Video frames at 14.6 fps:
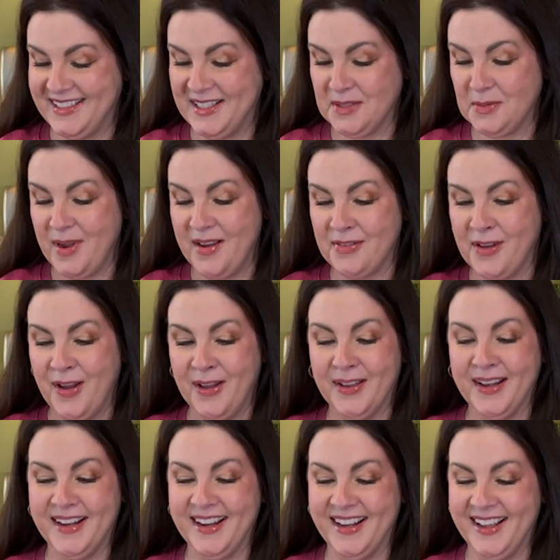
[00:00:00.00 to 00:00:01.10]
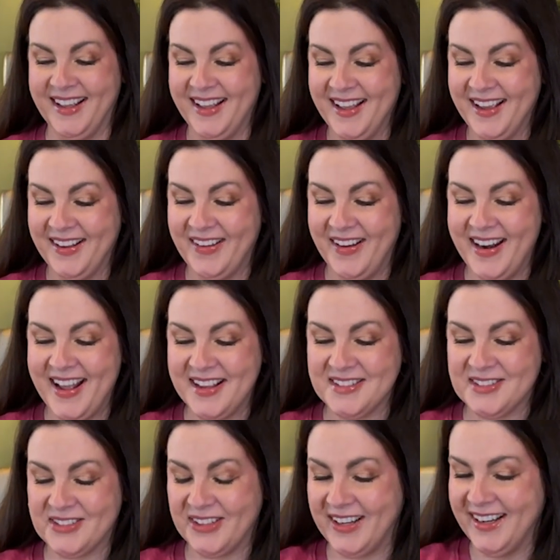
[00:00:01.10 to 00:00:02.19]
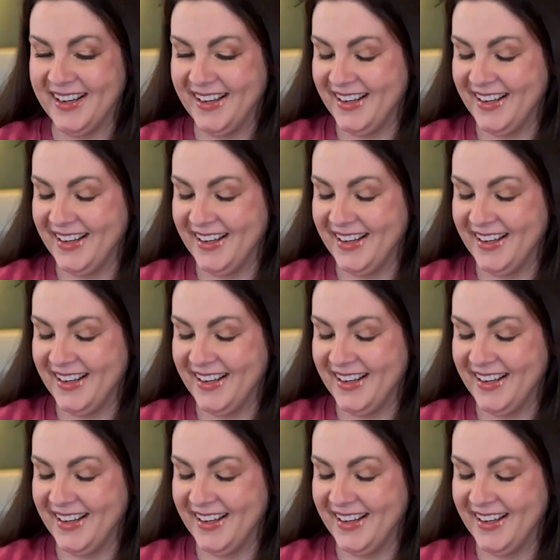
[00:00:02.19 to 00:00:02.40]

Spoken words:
That's why I've got extra.